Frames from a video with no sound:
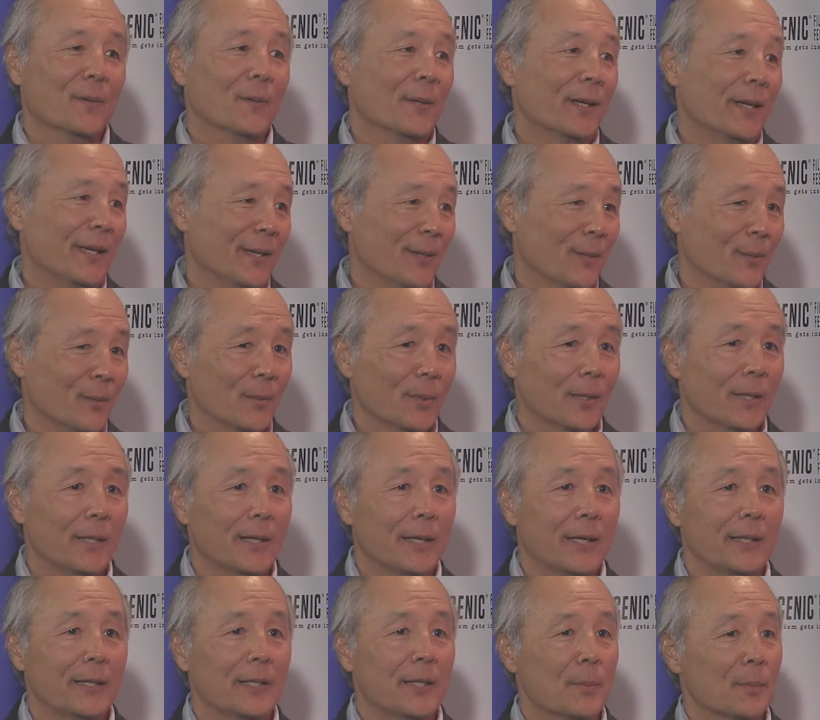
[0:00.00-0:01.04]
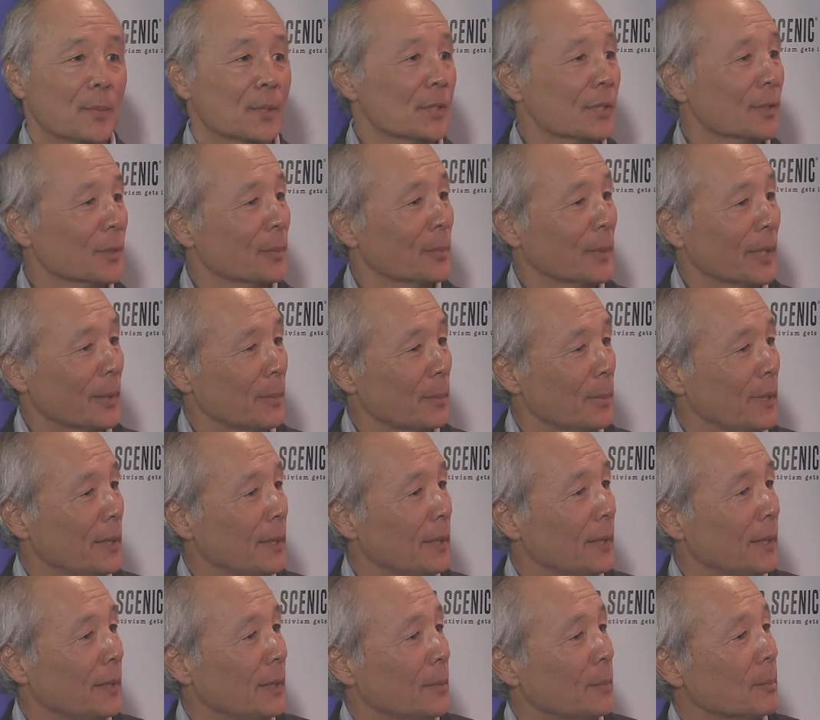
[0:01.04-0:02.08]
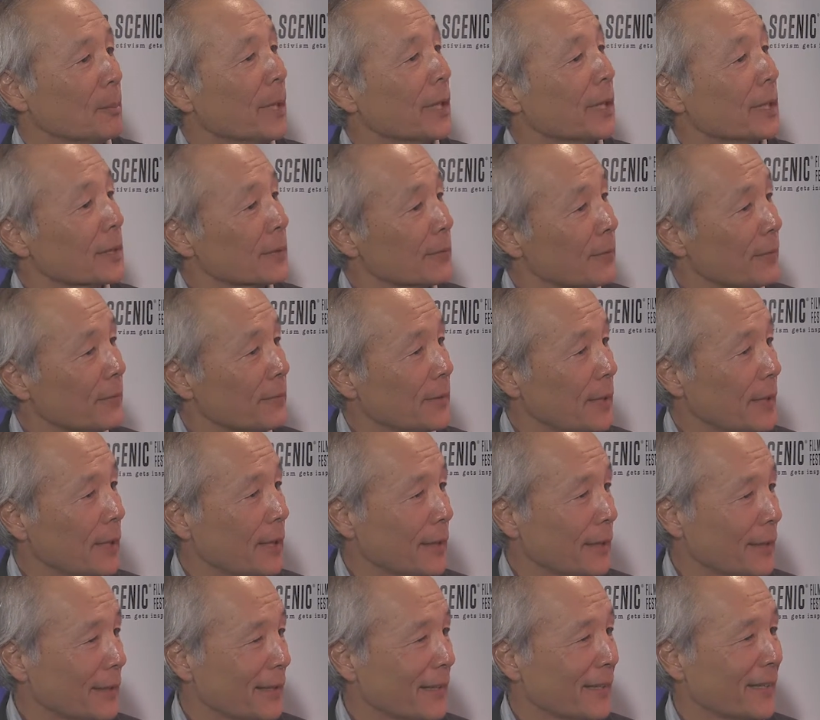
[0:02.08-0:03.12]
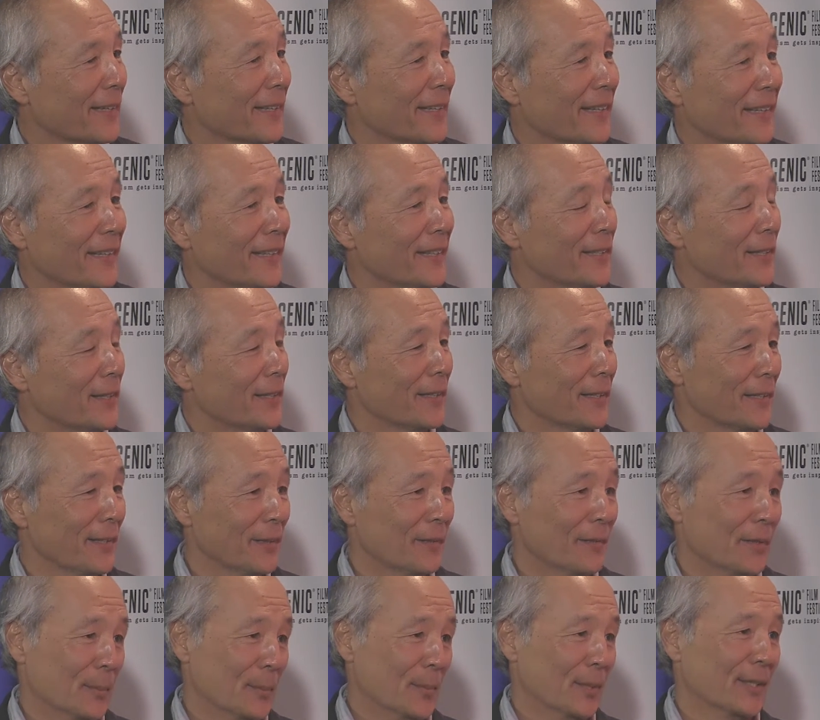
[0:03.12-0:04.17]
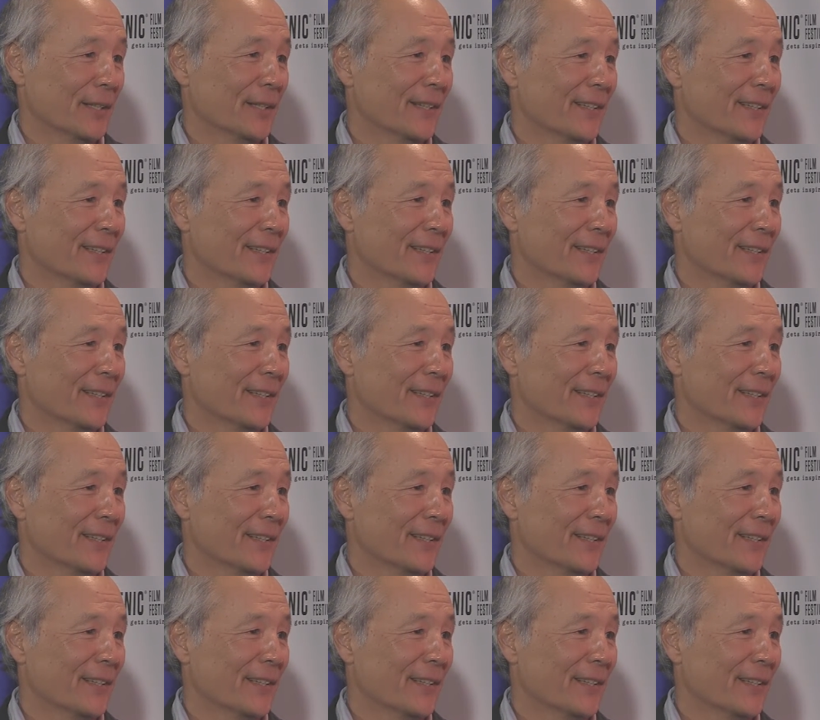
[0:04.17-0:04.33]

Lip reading: Right, where the high temperature might be -15 in November.